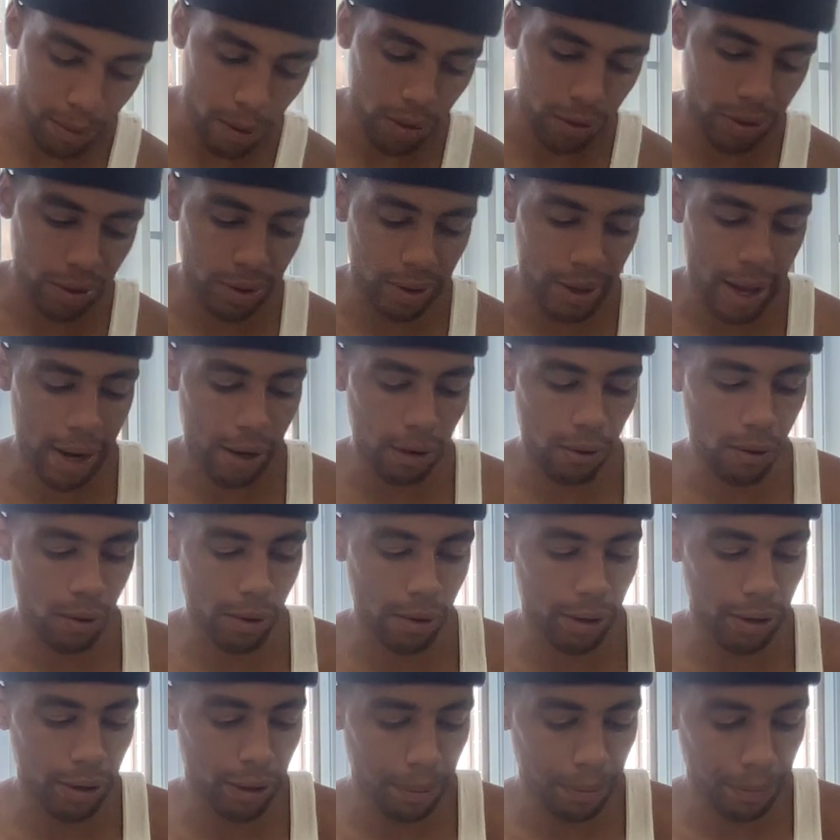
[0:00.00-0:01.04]
Moses had
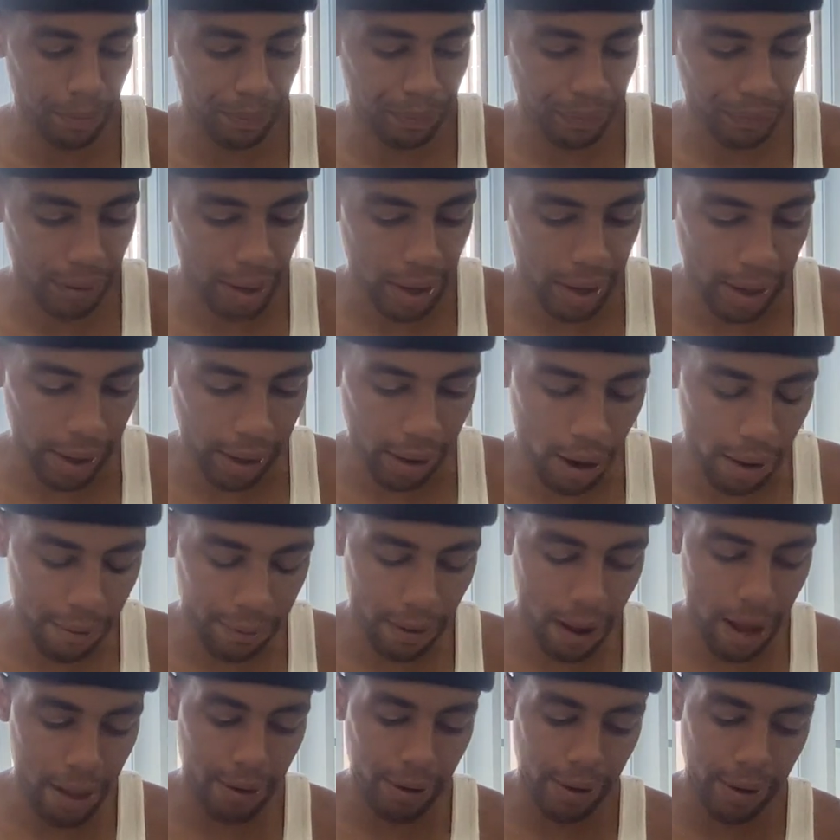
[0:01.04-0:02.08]
ordered. And our
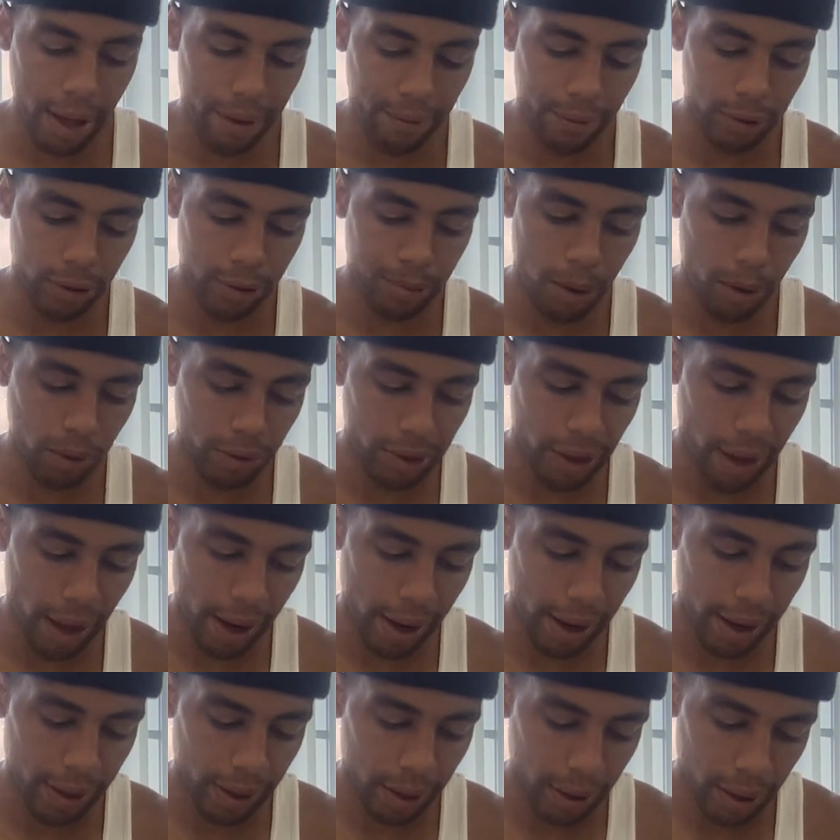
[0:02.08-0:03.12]
Father in heaven spoke to
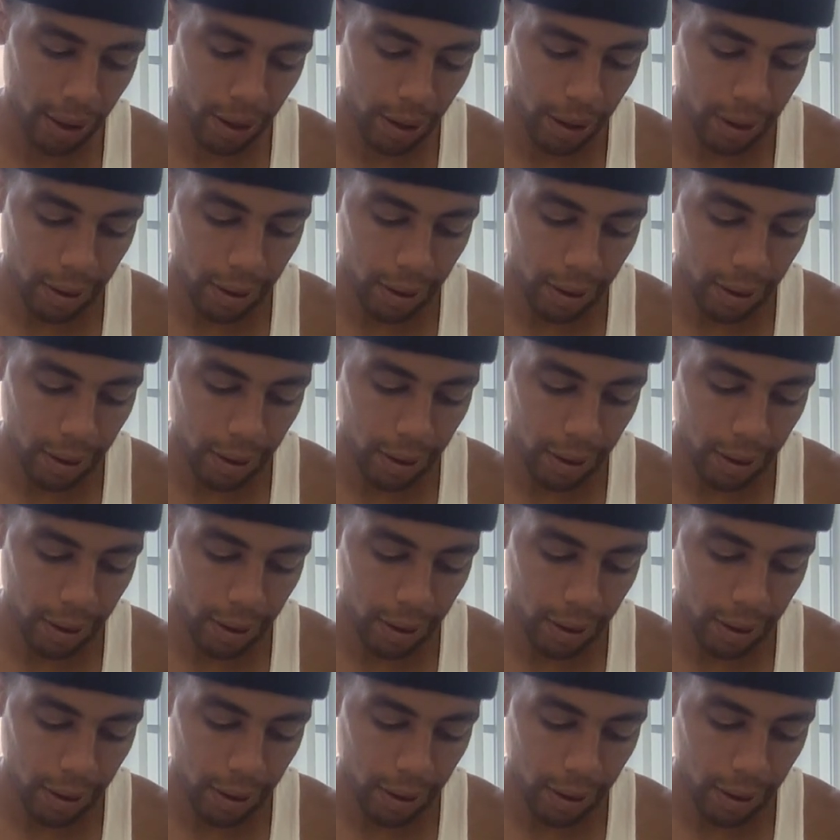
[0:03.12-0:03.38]
Aaron